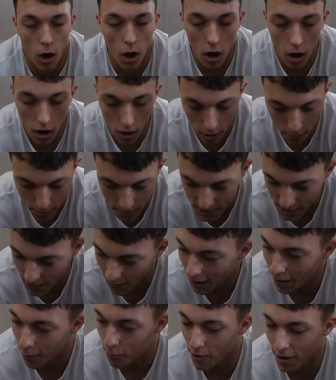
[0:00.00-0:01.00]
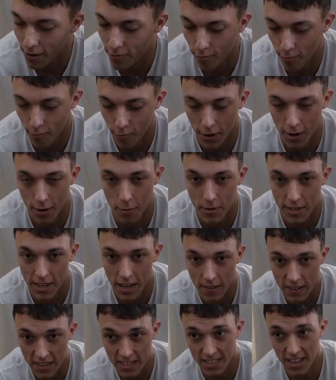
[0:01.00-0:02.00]
Oh, I'm so out of breath from running up and
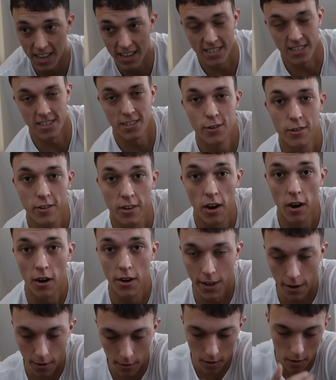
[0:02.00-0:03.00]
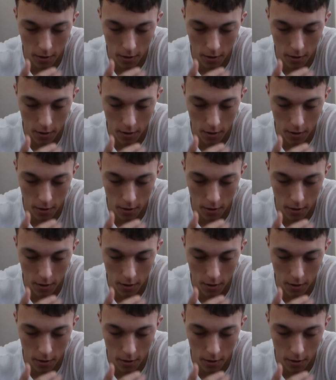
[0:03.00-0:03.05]
down these stairs. It's good cardio